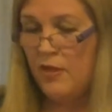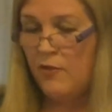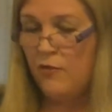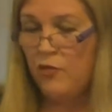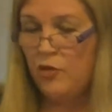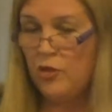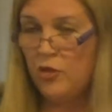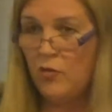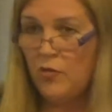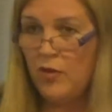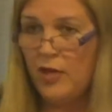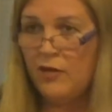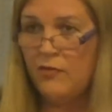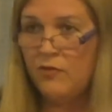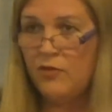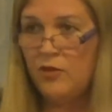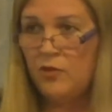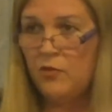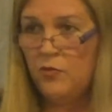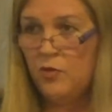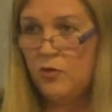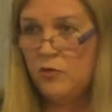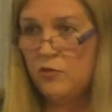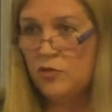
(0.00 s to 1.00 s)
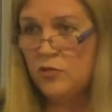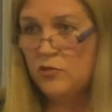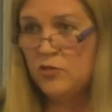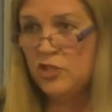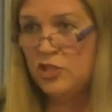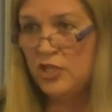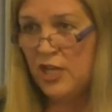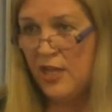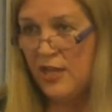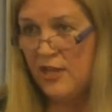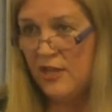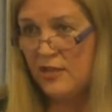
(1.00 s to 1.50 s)
if we don't have the will to
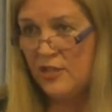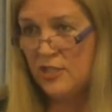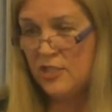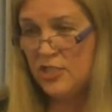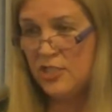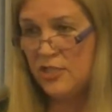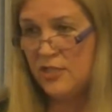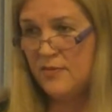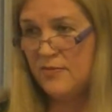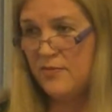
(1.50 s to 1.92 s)
change.